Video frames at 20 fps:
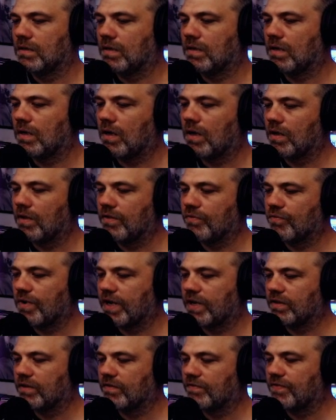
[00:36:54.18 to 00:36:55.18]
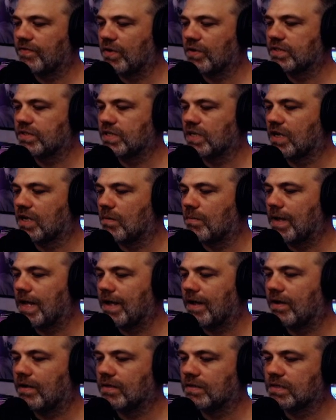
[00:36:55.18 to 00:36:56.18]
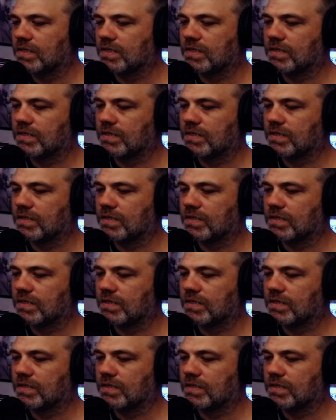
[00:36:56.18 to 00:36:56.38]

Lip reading: All the regular folks that come out.